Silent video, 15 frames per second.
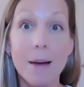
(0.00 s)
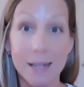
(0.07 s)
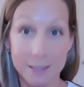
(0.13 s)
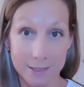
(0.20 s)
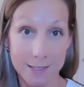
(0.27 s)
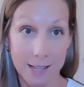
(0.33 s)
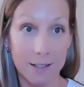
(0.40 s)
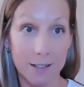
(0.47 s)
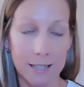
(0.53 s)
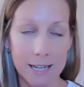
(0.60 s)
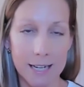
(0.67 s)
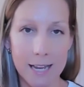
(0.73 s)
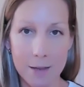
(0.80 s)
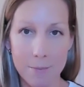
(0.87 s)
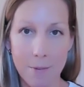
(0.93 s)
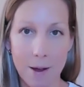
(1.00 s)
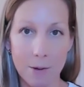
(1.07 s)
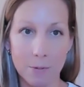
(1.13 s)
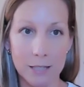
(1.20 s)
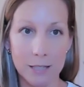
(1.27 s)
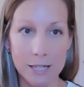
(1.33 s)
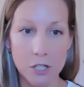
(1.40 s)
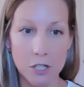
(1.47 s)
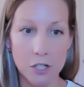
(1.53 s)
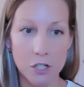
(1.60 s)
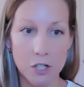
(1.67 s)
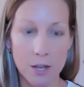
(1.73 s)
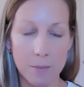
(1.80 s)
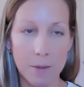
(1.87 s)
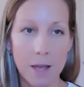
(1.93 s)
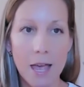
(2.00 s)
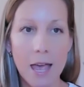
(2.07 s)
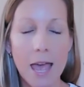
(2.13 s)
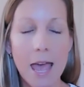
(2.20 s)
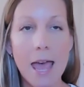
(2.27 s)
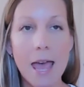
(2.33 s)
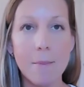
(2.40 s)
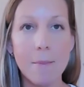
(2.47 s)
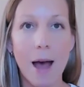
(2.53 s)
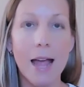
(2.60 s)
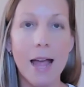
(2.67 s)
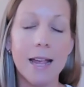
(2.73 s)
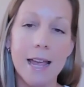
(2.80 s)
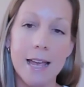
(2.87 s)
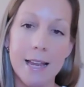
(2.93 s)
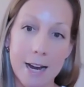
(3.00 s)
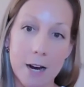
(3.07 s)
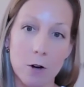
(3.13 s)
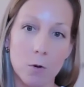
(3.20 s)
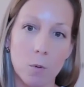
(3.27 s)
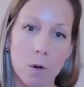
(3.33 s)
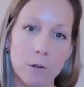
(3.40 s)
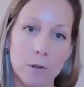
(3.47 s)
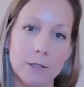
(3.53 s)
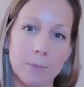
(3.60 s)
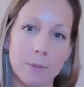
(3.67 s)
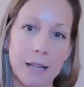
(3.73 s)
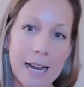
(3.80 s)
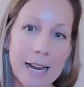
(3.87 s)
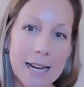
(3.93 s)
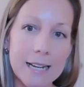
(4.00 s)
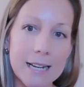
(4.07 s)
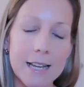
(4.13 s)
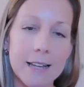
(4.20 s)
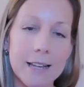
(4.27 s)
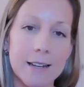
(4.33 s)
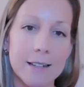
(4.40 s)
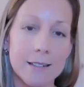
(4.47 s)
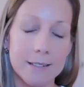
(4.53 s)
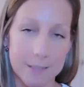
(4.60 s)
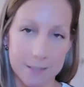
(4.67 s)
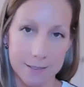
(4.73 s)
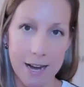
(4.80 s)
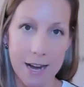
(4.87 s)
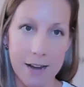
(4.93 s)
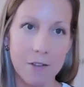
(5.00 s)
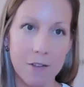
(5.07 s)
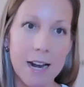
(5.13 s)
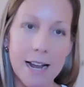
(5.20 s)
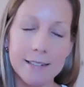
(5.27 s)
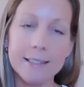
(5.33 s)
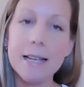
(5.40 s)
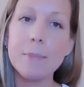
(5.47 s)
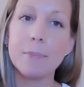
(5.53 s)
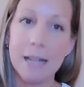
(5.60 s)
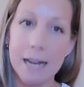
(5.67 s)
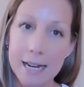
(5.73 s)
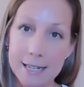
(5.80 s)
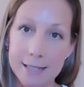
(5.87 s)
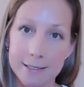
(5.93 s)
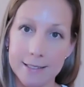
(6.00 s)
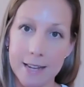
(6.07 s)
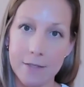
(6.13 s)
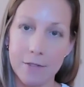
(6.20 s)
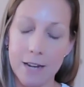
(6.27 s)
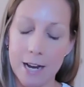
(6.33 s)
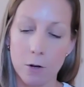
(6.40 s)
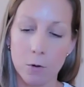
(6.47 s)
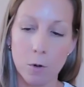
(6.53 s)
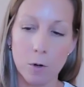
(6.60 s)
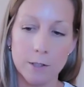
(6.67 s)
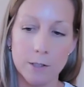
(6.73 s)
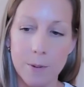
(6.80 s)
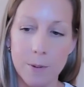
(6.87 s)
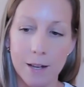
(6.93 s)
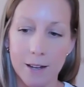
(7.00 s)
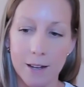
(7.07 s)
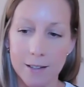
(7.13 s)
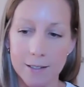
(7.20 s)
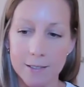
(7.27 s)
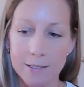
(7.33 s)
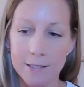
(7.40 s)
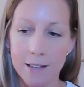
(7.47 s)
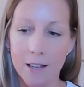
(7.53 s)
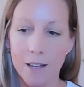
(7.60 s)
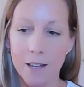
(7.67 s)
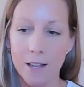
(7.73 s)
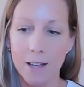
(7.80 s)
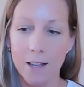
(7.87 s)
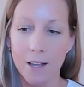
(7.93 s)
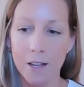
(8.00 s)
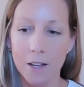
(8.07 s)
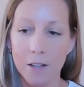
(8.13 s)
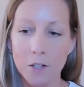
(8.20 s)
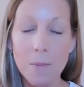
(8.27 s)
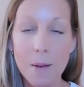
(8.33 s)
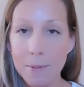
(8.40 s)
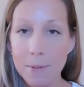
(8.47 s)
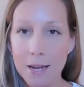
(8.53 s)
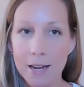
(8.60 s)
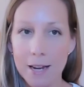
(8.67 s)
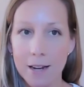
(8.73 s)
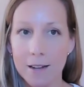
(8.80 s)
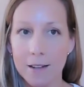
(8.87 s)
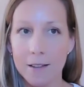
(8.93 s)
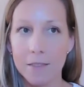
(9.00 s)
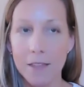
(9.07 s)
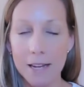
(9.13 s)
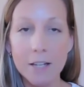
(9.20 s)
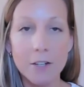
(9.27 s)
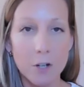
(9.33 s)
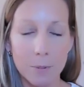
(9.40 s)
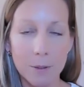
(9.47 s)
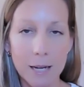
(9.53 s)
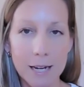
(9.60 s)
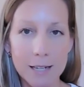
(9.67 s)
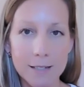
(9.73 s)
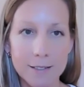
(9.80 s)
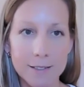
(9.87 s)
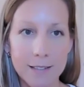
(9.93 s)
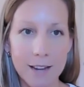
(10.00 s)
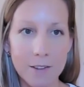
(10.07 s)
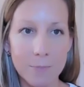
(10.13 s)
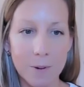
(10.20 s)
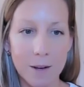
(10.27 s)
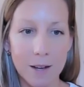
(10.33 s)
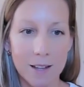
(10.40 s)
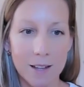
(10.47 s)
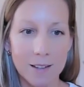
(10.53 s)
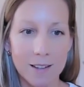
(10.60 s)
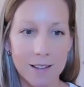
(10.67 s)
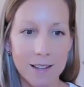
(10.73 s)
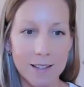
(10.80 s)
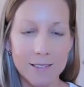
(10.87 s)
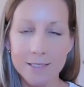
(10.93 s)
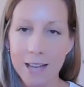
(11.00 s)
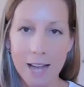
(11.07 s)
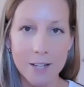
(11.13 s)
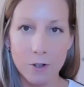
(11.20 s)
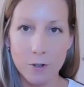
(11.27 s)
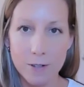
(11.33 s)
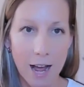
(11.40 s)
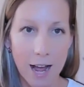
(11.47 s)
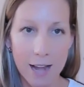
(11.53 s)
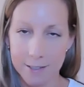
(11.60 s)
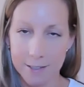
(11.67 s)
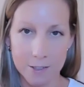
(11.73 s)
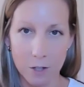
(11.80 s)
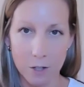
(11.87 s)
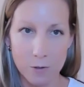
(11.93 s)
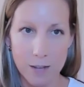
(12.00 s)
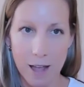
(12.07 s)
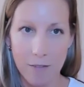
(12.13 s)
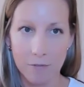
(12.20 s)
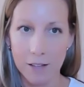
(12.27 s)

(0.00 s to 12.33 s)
I settling in my relationship? Am I, in air quotes, playing it safe? And I say playing it safe in air quotes because you may be thinking you're playing it safe, but inside you're dying a slow death.